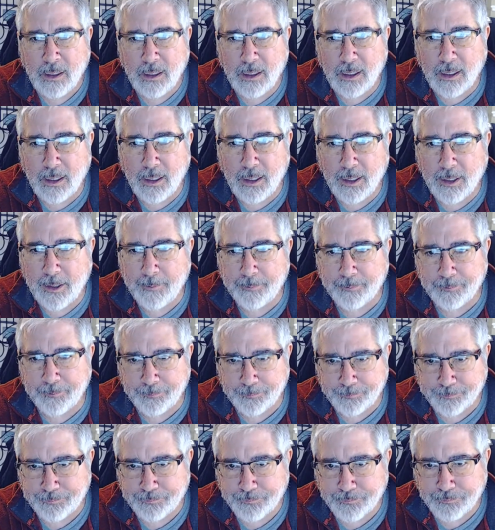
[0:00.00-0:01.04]

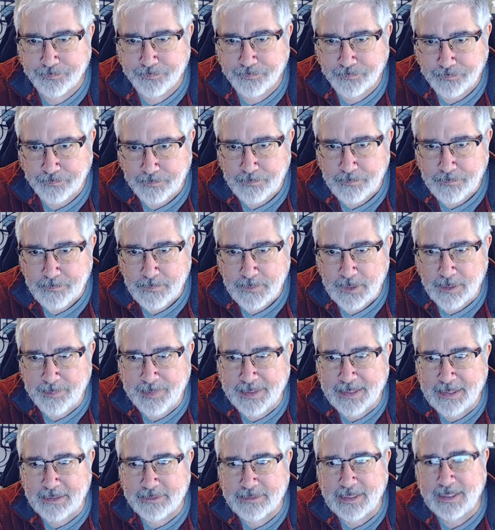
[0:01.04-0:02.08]

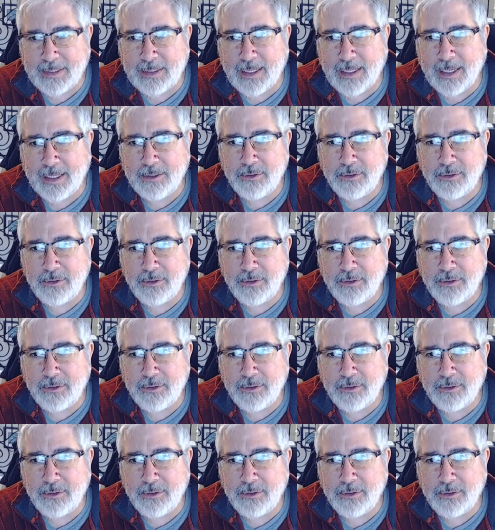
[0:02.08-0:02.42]
Because I